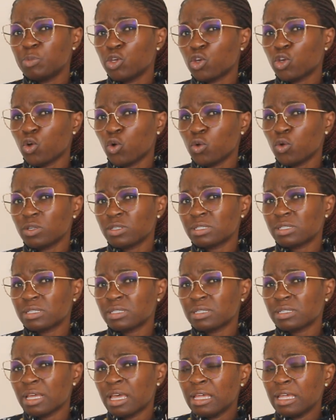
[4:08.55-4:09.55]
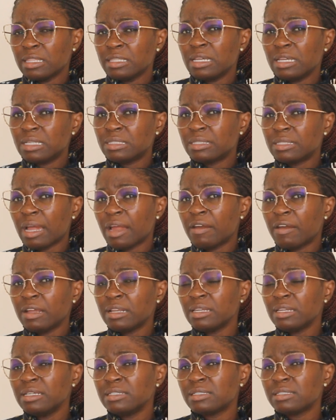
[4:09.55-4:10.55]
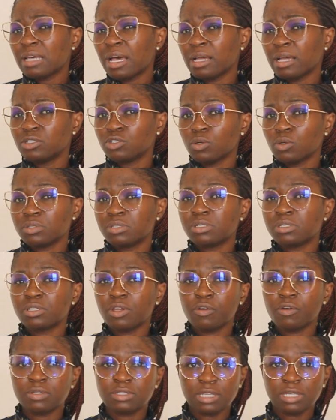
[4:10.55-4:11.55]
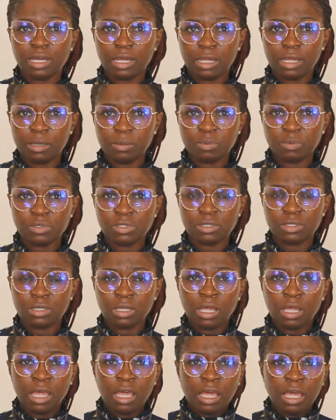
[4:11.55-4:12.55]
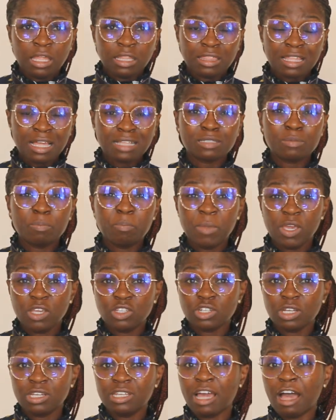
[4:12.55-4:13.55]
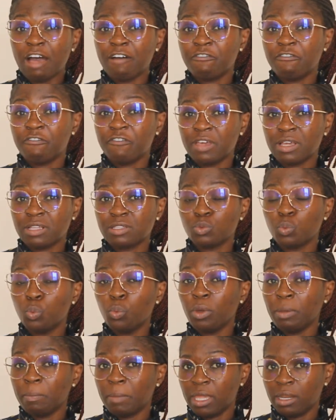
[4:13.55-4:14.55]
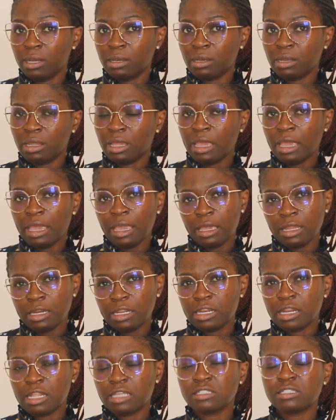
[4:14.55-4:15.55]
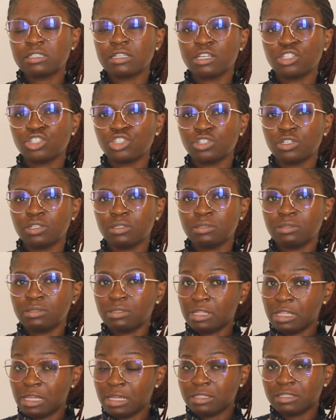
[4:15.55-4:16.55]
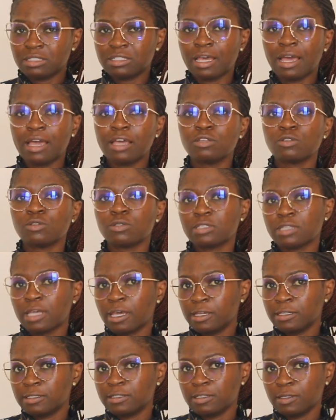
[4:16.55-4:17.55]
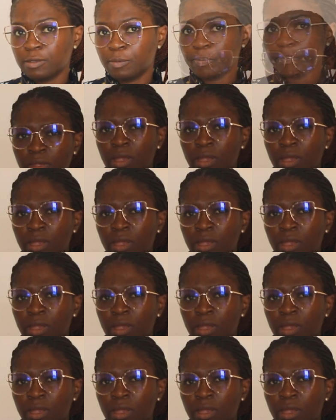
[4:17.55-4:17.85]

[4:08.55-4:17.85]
because they directly touch on stereotypes that majorly affect women and in extension the entire society.